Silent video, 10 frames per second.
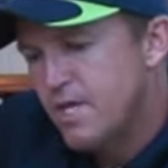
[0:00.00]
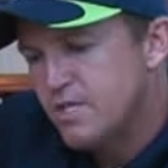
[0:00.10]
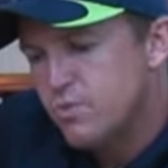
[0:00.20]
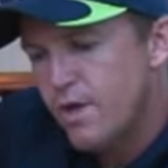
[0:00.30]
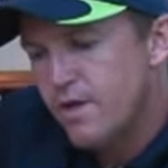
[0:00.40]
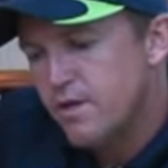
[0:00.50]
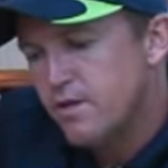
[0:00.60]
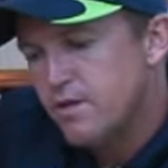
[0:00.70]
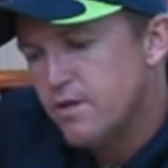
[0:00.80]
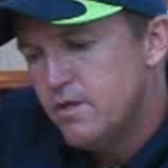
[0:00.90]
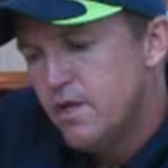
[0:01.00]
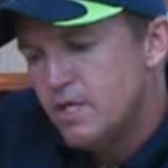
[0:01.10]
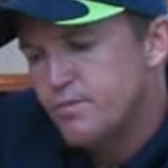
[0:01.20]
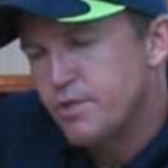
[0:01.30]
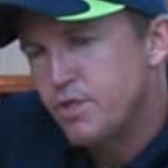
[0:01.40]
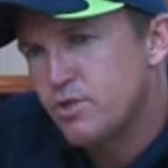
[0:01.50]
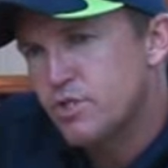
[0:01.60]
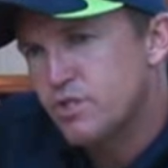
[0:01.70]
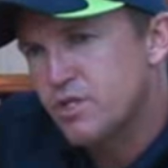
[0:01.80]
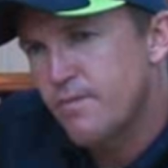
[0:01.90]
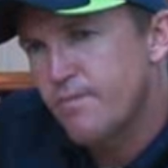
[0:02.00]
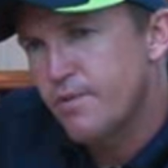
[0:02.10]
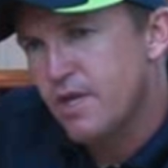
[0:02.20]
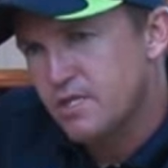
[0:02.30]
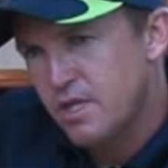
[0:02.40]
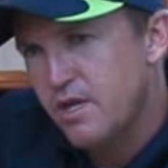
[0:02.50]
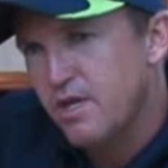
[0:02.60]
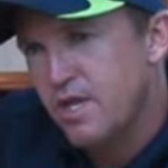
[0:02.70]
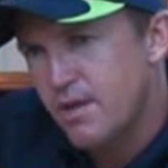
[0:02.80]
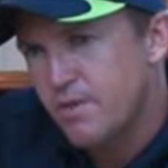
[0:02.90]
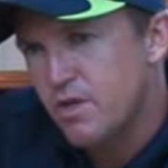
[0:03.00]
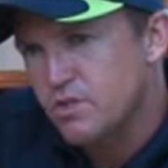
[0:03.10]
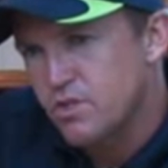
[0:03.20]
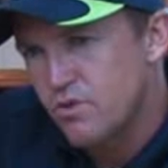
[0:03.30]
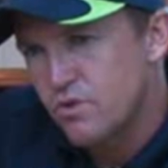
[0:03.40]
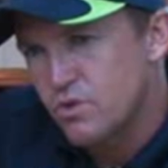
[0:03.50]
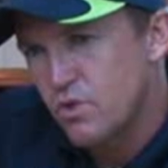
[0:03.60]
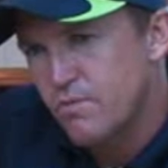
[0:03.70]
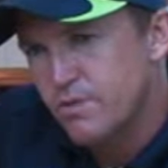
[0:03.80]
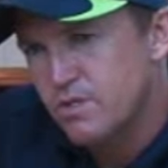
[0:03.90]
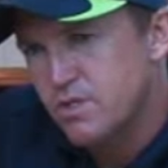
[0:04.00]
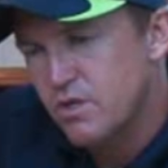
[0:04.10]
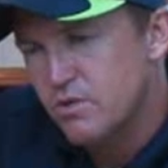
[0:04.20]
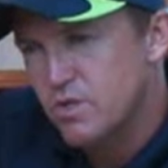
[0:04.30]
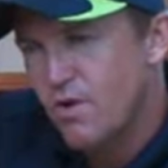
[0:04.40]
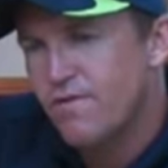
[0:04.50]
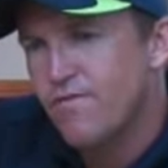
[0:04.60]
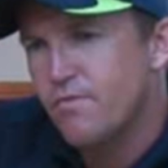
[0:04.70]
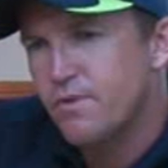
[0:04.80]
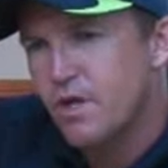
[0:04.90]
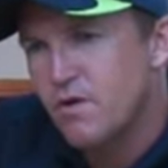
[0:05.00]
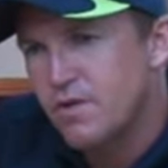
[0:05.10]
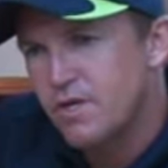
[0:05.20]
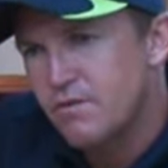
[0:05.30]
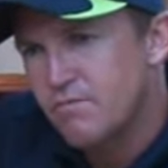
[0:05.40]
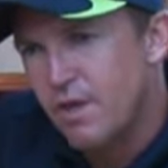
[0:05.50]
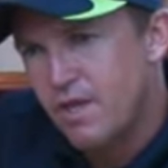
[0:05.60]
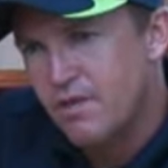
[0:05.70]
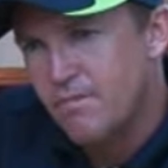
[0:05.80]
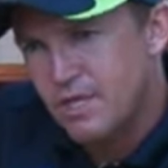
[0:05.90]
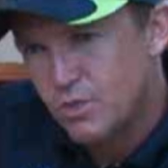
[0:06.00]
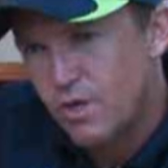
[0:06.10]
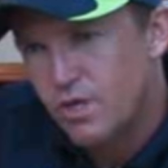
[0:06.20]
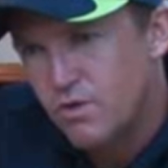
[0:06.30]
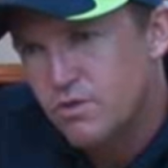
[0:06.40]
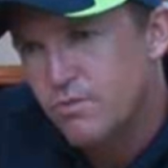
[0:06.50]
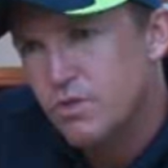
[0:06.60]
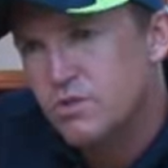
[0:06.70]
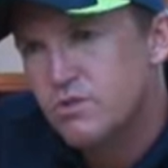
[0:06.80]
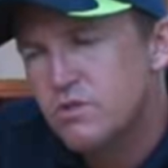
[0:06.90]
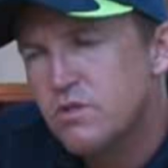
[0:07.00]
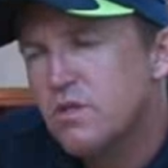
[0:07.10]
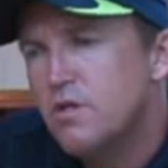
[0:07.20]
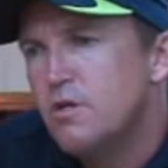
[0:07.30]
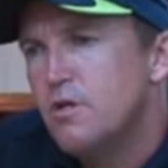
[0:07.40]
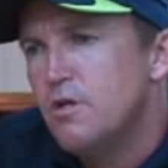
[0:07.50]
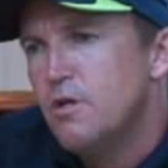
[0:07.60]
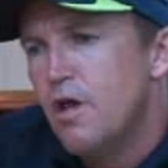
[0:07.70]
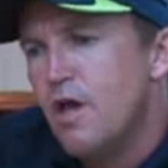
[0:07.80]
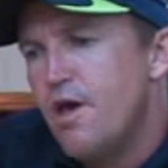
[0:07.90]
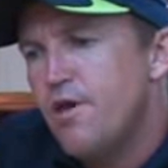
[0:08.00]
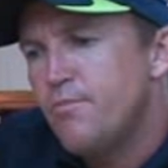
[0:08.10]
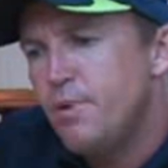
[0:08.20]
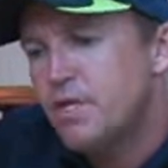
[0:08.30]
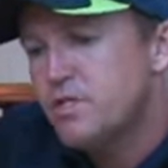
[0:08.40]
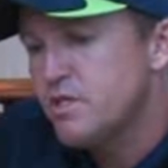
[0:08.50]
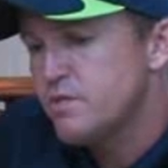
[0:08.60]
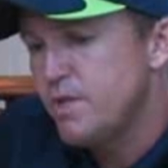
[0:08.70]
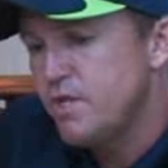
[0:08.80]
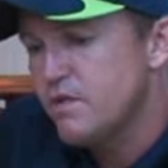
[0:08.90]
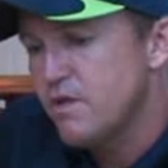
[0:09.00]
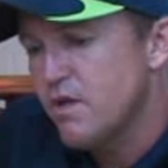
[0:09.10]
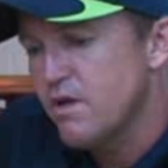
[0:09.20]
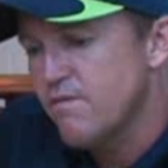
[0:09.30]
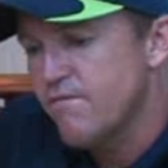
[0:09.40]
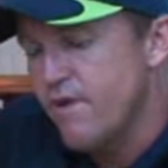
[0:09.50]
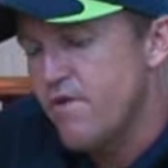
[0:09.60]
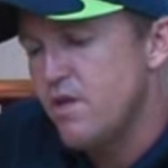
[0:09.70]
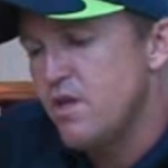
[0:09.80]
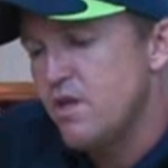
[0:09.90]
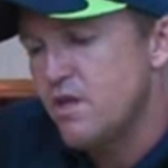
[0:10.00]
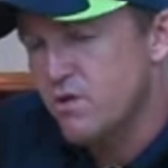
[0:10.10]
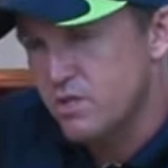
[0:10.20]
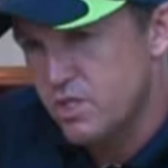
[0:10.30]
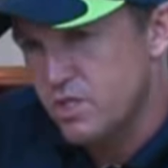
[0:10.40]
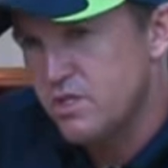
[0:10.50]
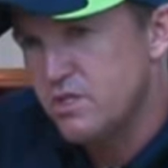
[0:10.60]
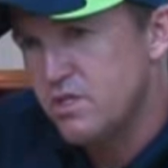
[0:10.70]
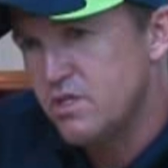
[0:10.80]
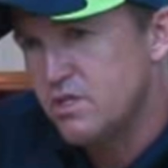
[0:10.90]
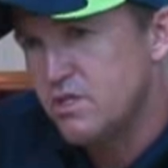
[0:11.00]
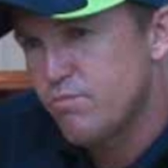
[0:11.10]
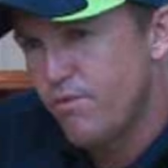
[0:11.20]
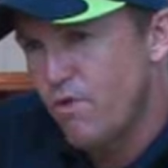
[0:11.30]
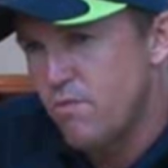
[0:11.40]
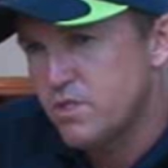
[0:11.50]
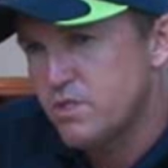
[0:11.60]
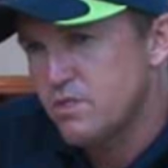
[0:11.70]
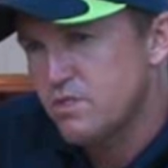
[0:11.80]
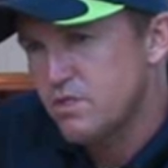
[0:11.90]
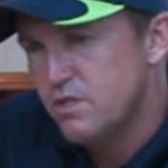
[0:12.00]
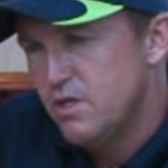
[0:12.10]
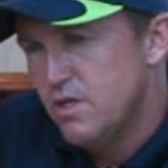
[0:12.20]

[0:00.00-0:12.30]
Kieswetter has produced some exciting cameos through the tournament, so it was great for him to go in and make the match-winning contribution. And Pietersen has been uh, very consistent in his performances